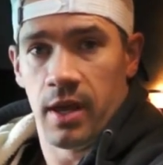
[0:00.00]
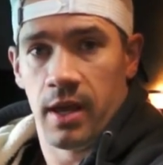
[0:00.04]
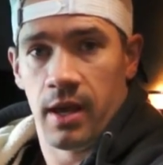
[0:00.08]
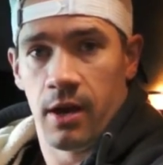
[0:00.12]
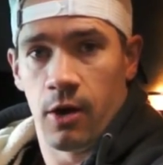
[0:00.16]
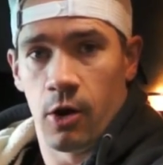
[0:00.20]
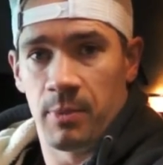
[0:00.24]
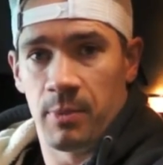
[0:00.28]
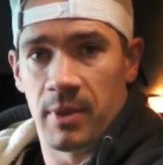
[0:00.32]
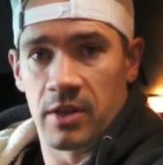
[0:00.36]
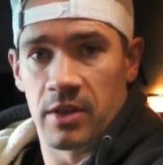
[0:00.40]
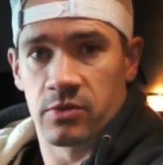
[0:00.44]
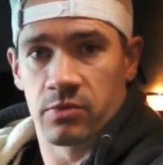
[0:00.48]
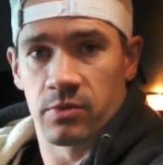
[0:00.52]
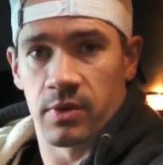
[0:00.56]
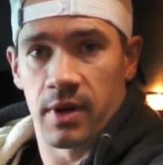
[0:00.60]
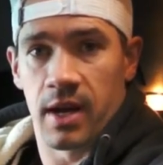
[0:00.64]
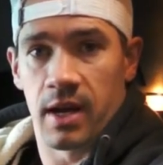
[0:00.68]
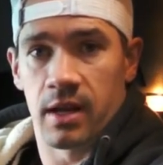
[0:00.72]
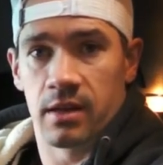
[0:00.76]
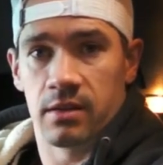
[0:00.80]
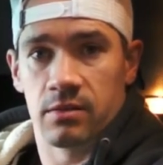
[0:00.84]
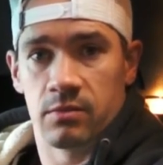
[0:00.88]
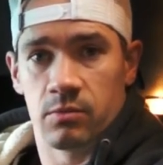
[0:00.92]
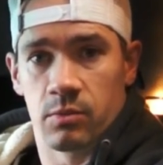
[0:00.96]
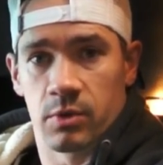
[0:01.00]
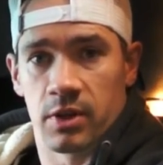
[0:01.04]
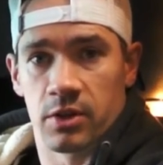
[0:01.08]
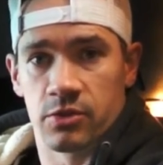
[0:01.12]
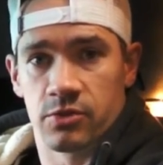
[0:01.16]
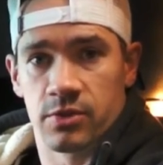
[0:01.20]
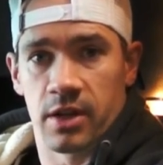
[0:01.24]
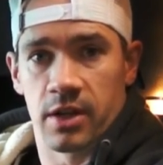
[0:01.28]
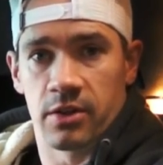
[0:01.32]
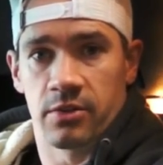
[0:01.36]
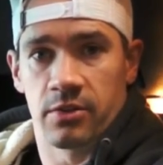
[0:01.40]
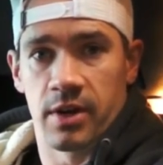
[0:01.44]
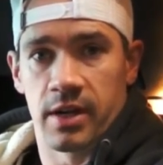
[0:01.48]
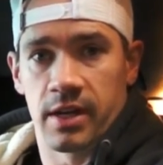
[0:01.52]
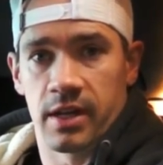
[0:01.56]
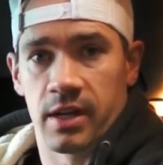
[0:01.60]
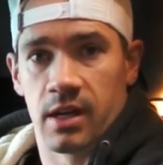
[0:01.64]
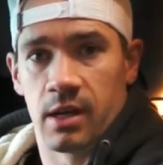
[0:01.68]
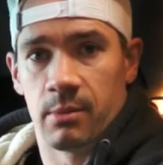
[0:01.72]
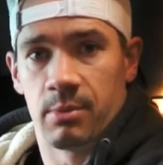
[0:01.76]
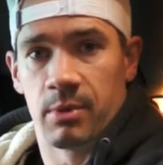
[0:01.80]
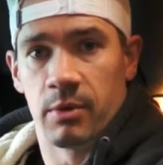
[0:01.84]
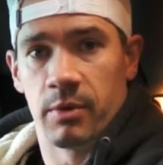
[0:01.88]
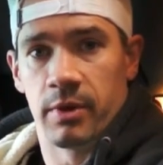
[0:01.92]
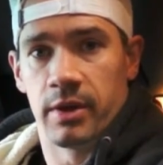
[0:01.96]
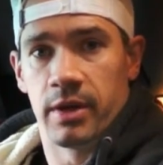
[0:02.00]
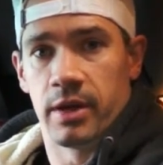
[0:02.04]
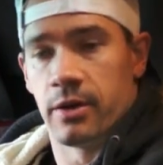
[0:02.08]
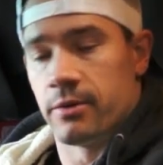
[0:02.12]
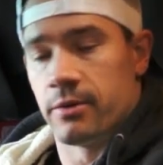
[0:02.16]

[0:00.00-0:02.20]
I hope that's right. We're going to try to crank it up. Here we go.